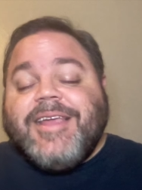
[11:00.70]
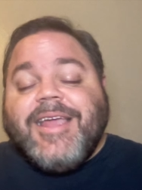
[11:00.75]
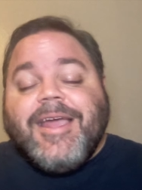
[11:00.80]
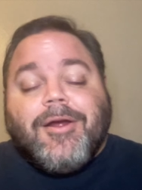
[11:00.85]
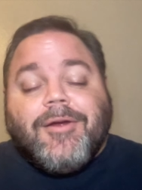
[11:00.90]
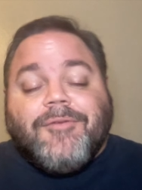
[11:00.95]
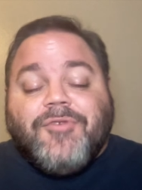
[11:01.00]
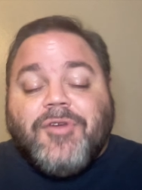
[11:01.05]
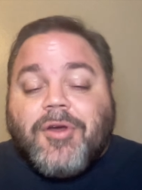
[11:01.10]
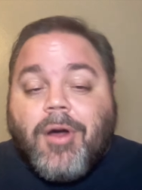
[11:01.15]

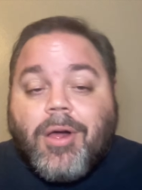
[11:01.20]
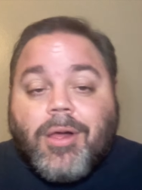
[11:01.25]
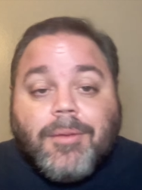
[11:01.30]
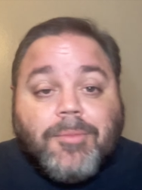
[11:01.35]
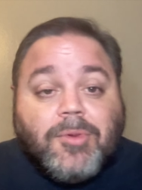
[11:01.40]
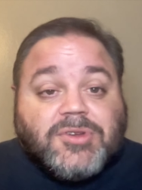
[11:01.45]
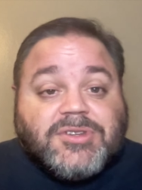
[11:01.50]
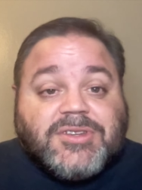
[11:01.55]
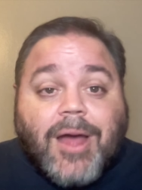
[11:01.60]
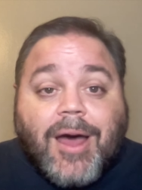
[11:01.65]
care if you call him
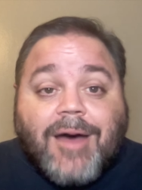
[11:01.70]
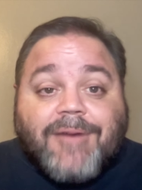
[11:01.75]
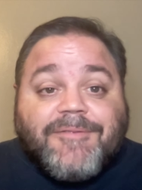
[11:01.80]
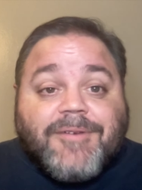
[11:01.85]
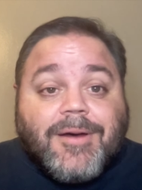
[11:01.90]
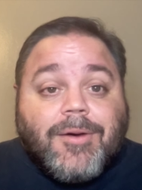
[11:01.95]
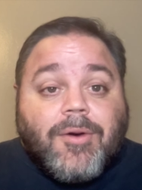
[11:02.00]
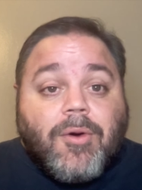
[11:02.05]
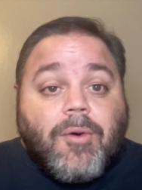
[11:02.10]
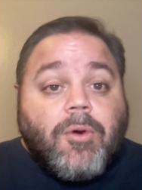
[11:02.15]
Mustafa
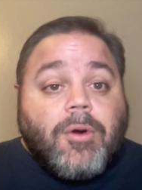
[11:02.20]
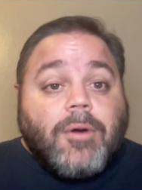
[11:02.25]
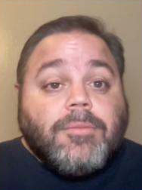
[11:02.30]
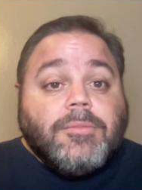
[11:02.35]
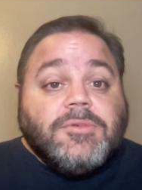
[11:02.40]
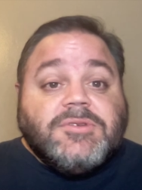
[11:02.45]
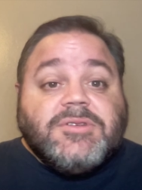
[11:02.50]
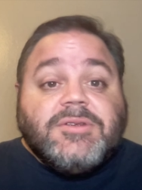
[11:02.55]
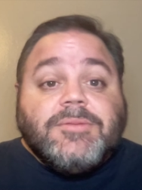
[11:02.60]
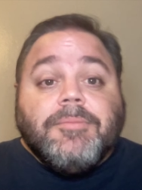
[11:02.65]
or
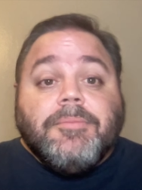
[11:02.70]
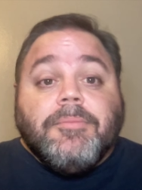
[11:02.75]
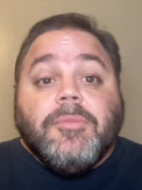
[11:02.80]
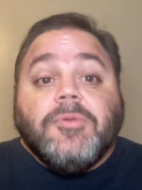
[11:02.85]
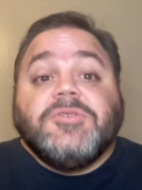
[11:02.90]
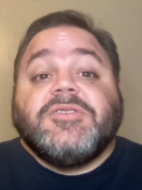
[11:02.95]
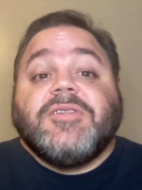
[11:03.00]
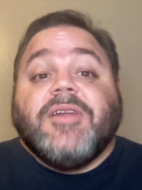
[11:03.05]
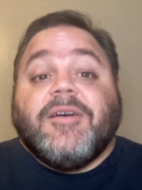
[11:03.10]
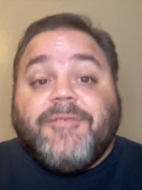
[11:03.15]

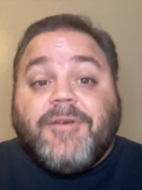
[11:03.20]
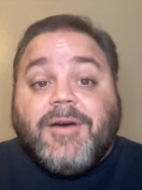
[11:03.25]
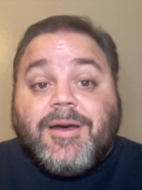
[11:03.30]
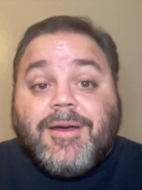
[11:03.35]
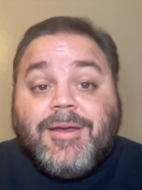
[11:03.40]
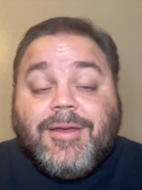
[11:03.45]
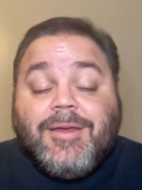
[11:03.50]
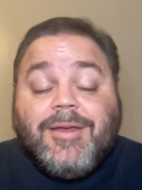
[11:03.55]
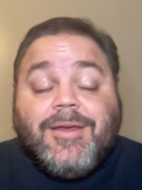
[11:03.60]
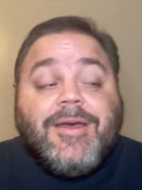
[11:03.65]
Mustafa.
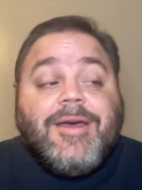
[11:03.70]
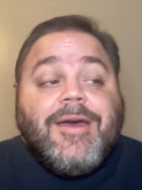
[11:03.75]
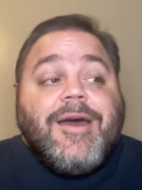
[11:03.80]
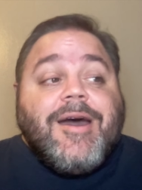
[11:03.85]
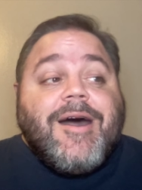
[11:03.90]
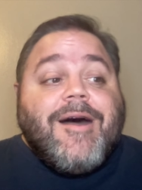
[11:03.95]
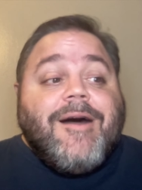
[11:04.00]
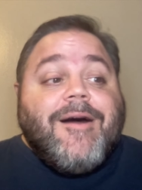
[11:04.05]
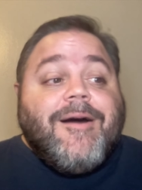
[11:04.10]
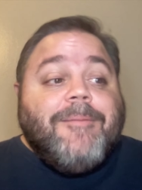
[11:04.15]

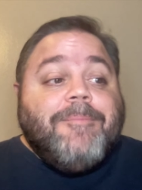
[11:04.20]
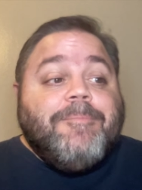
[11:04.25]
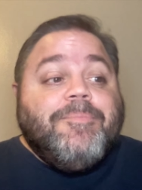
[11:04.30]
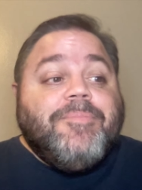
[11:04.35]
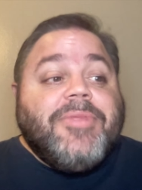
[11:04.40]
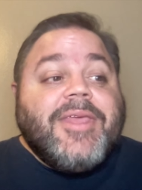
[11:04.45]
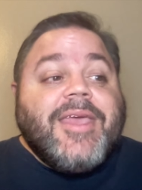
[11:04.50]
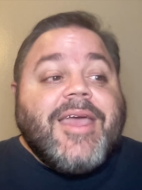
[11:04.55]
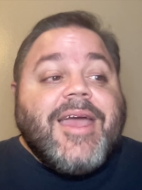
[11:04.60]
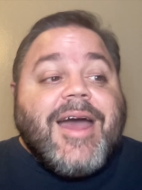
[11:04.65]

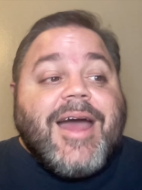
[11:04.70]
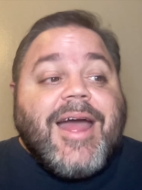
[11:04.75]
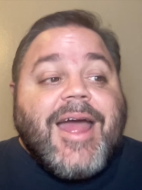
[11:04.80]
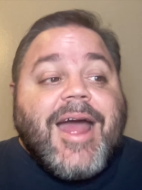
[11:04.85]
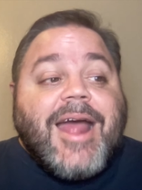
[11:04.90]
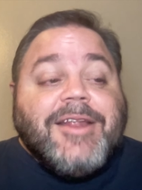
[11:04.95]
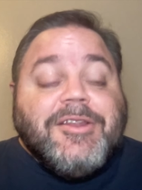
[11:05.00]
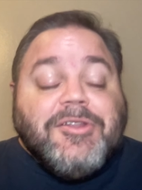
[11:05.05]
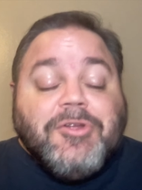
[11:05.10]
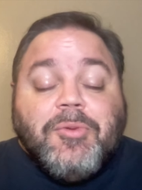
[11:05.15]
Um, I,
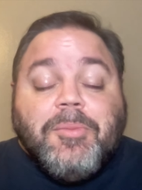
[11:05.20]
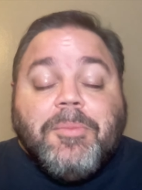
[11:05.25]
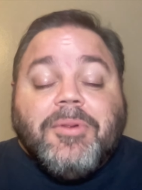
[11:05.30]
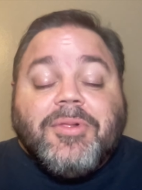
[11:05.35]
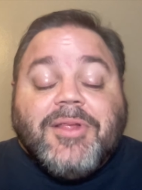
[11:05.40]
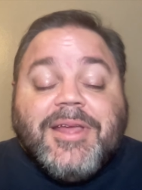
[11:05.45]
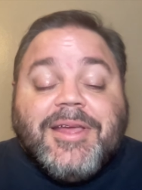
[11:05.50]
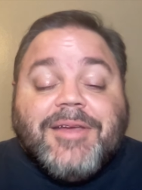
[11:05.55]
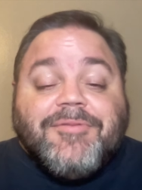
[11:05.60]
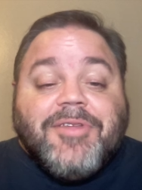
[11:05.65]
I do
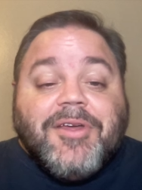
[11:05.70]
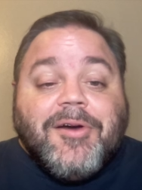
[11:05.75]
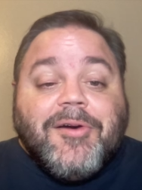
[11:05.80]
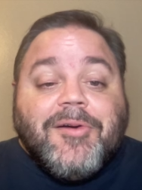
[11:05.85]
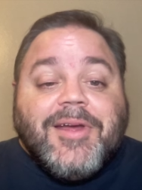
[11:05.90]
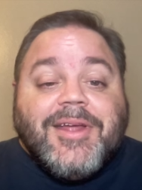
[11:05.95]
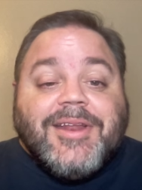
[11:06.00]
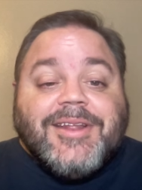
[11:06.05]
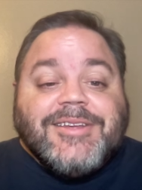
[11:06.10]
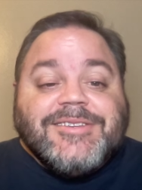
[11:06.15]
believe,
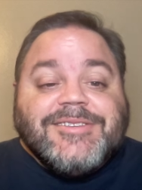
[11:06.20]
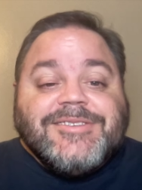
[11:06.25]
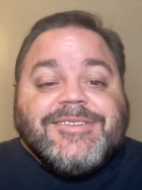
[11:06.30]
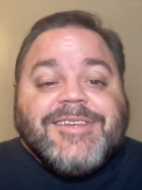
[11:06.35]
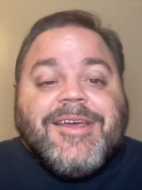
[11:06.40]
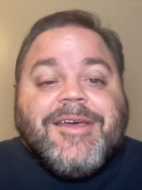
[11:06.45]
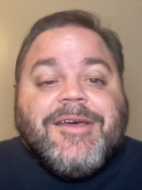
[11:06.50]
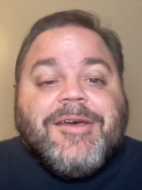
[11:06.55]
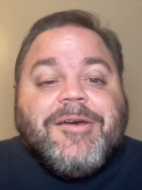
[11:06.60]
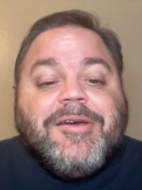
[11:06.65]
though, it is
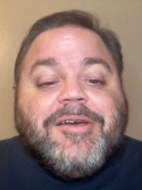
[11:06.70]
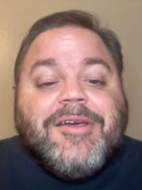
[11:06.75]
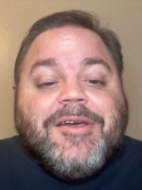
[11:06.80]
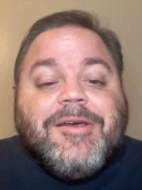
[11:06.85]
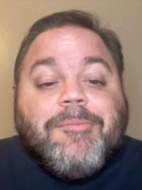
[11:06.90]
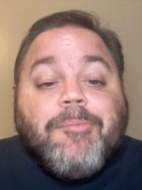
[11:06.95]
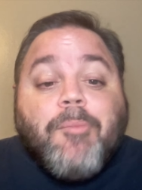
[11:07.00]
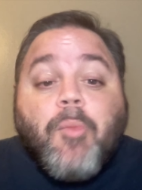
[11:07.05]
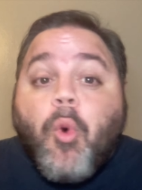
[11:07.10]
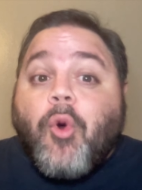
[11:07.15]

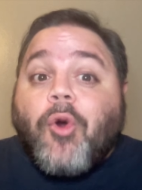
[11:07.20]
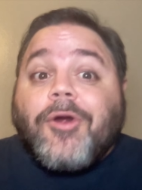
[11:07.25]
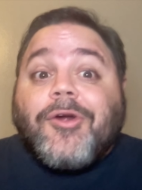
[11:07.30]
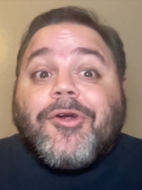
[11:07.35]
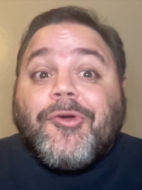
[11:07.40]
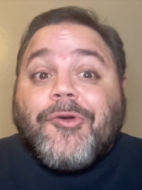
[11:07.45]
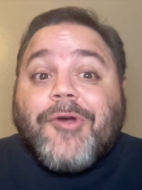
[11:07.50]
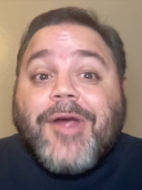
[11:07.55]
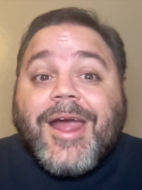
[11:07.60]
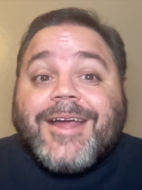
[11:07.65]
more
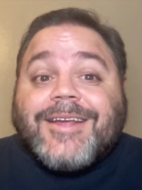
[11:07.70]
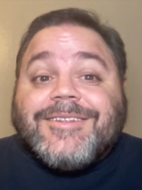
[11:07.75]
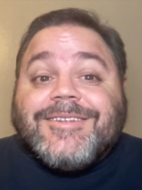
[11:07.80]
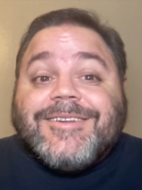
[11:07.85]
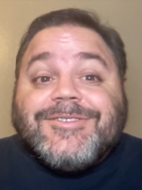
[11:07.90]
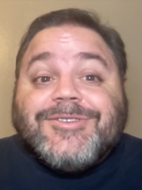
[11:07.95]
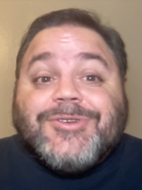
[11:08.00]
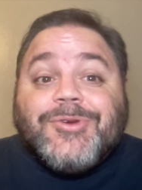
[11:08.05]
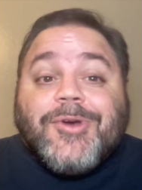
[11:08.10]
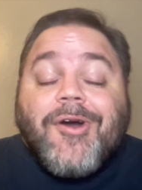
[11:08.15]
correct
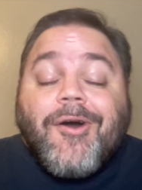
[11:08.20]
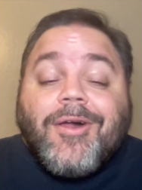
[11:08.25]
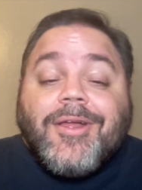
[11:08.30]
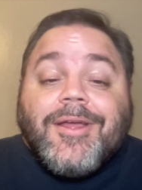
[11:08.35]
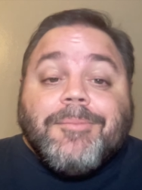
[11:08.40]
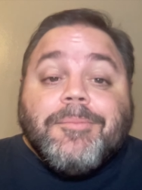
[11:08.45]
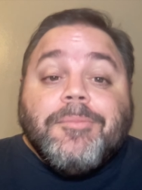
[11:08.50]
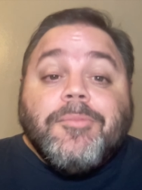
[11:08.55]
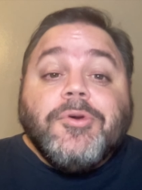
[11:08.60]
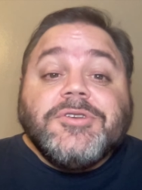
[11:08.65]
to call
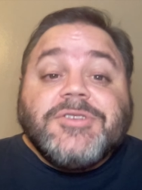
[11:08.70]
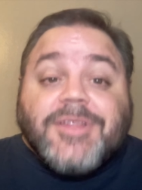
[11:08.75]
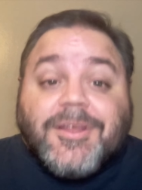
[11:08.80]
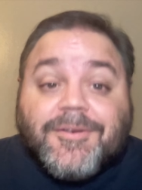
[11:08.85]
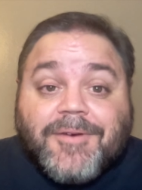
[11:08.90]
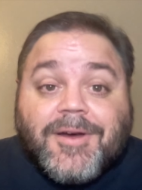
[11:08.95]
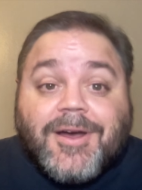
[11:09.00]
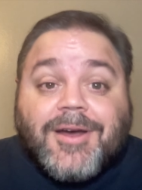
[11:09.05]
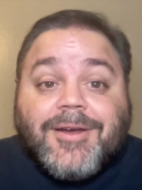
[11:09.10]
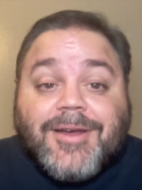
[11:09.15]
him
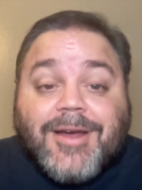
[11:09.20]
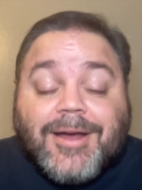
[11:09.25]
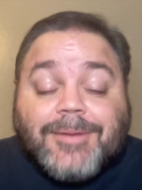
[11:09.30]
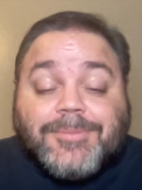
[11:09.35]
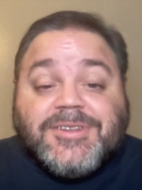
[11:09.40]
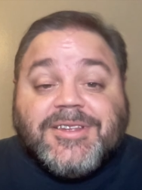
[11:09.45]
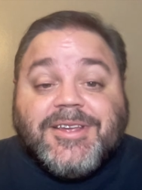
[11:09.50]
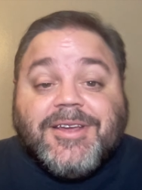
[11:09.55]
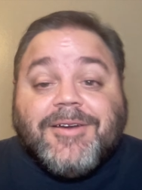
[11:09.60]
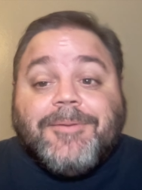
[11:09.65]
Mustapha
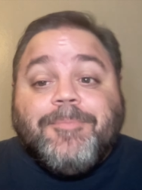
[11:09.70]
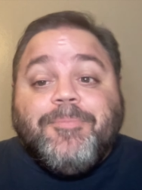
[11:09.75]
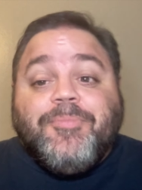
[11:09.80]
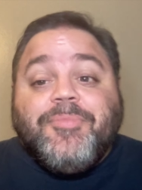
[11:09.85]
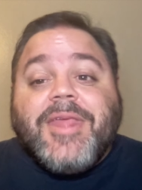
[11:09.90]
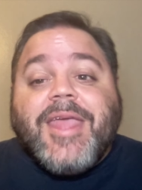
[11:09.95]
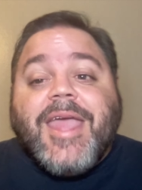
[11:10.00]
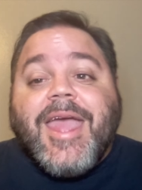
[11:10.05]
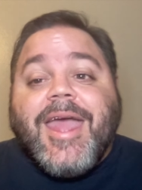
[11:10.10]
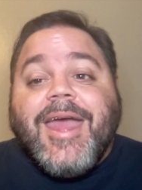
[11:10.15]
Amzil.
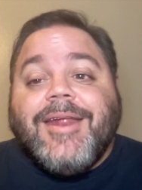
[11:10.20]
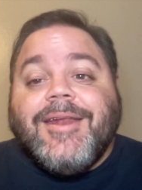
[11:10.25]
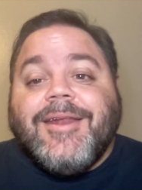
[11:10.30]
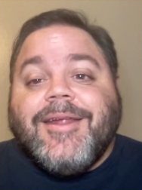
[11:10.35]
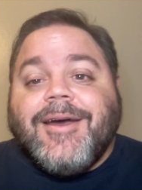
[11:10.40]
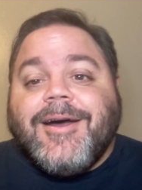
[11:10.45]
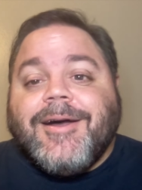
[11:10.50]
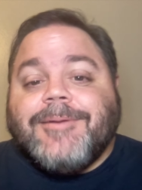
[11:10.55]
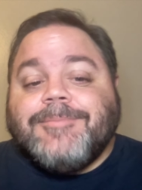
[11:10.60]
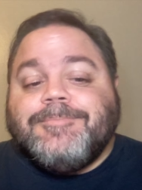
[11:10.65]
And
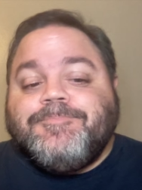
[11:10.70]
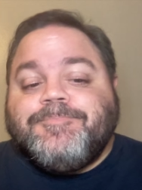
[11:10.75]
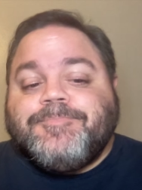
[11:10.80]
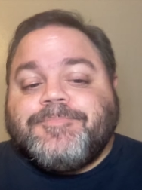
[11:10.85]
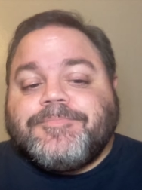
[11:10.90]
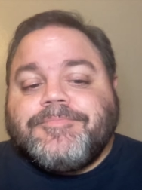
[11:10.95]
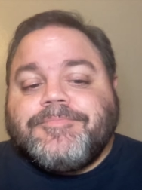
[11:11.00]
um,